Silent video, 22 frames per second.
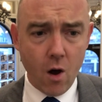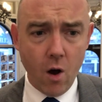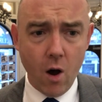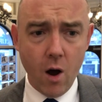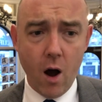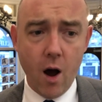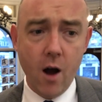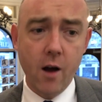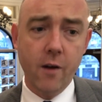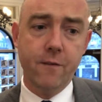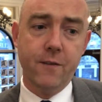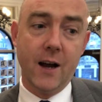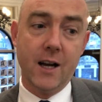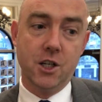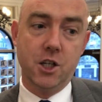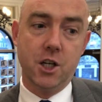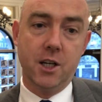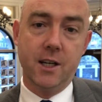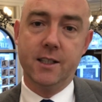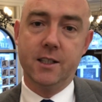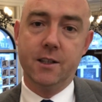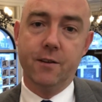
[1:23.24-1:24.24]
I've
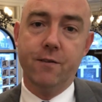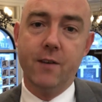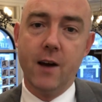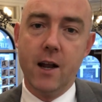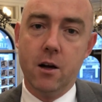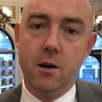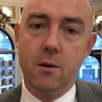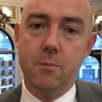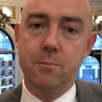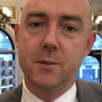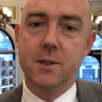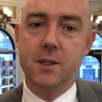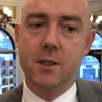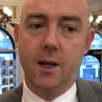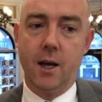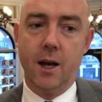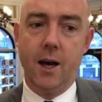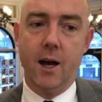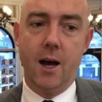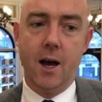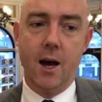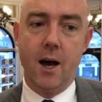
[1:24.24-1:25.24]
actually developed,
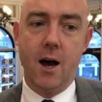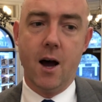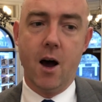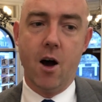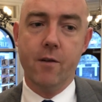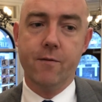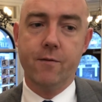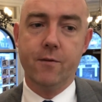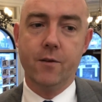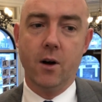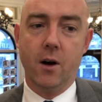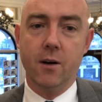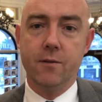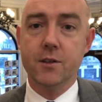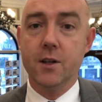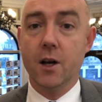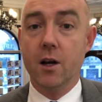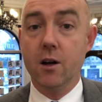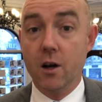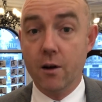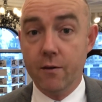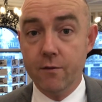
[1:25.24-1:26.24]
I've
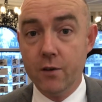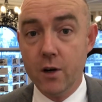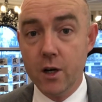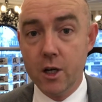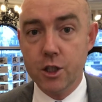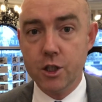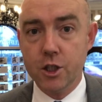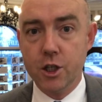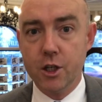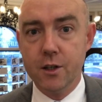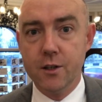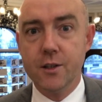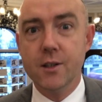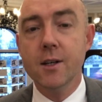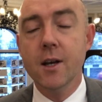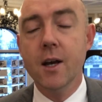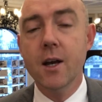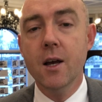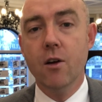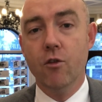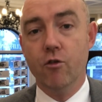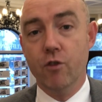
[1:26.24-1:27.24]
done conversions,
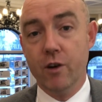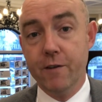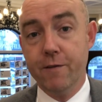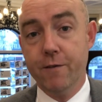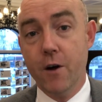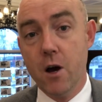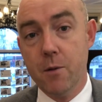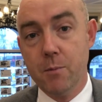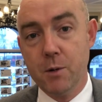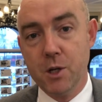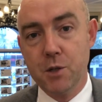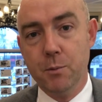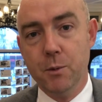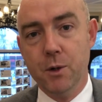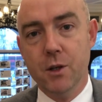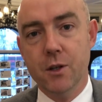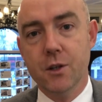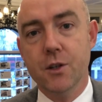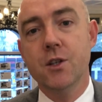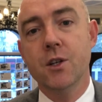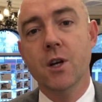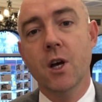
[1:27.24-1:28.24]

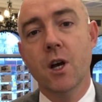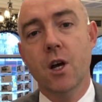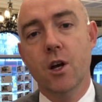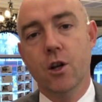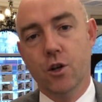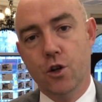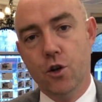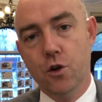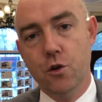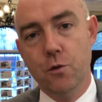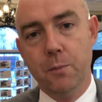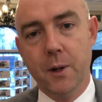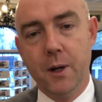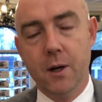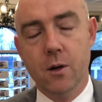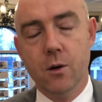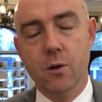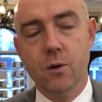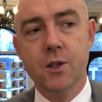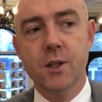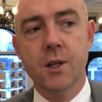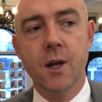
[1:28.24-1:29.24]
refurbishments, new
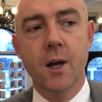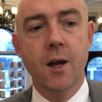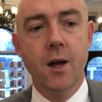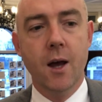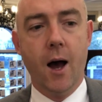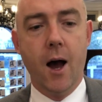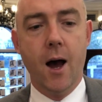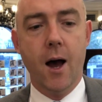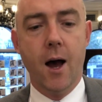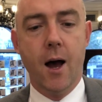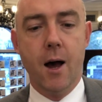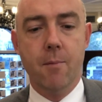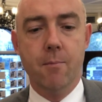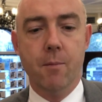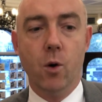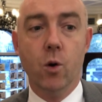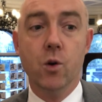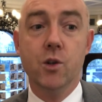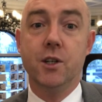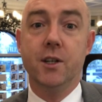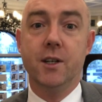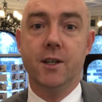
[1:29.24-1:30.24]
builds,
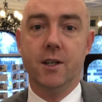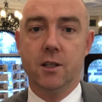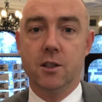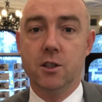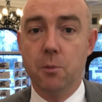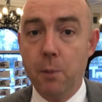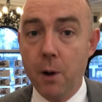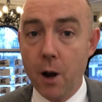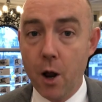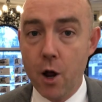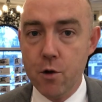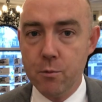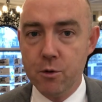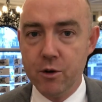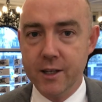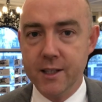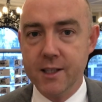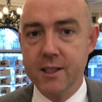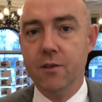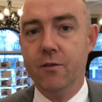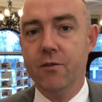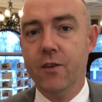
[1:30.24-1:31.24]
also did a diploma
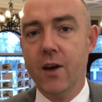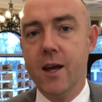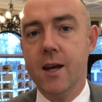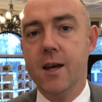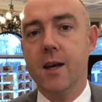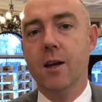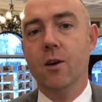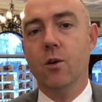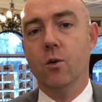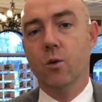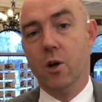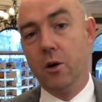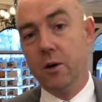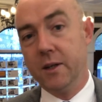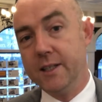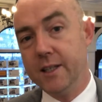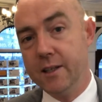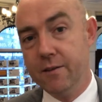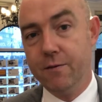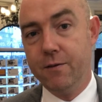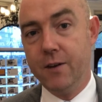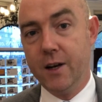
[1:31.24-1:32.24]
in surveying, although I
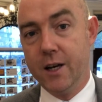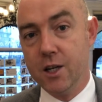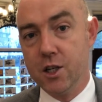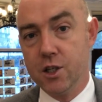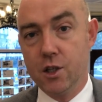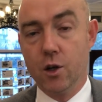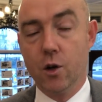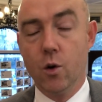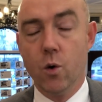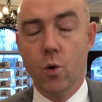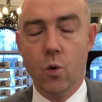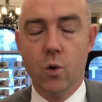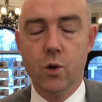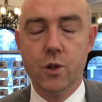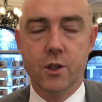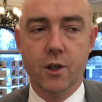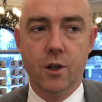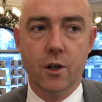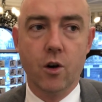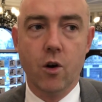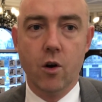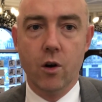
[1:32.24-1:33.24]
didn't finish the
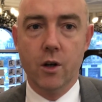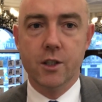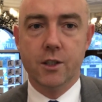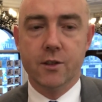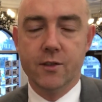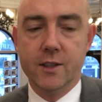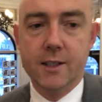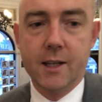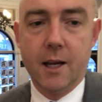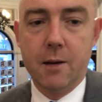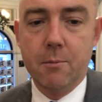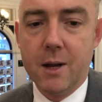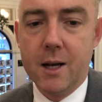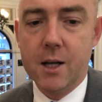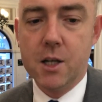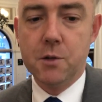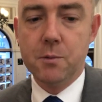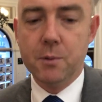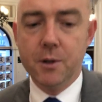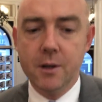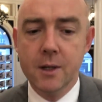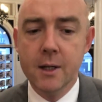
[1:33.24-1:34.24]
course at the College of Estate
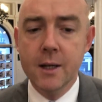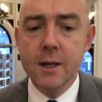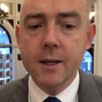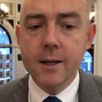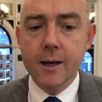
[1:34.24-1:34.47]
Management.